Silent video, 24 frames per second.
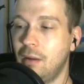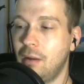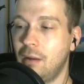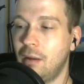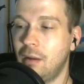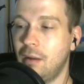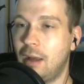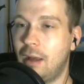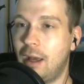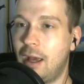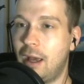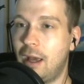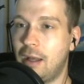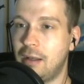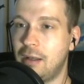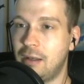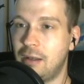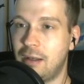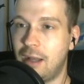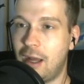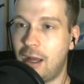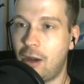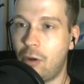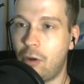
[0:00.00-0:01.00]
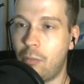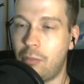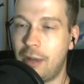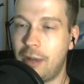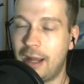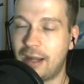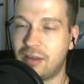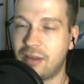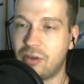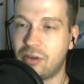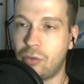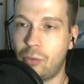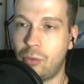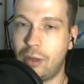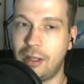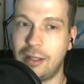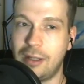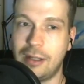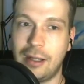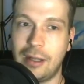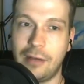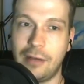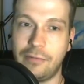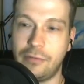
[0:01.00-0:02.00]
and now black surrendered
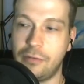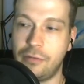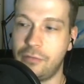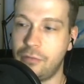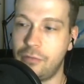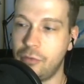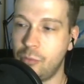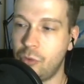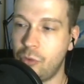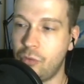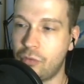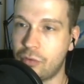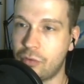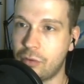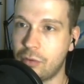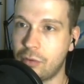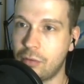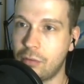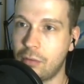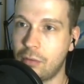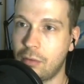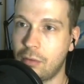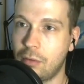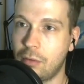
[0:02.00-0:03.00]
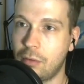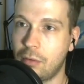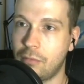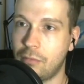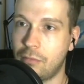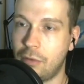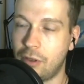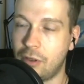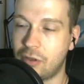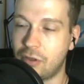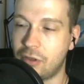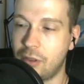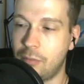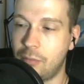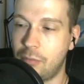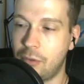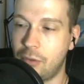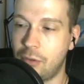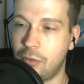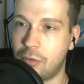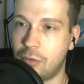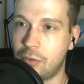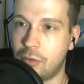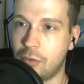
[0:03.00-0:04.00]
after a few moves. For example,
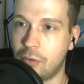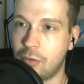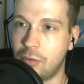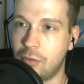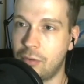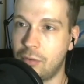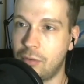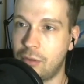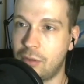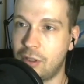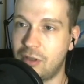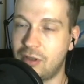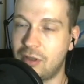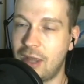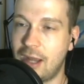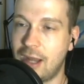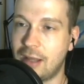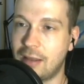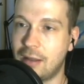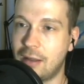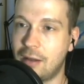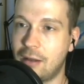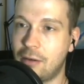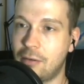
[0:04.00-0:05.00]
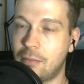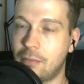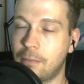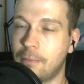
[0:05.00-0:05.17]
you can take now,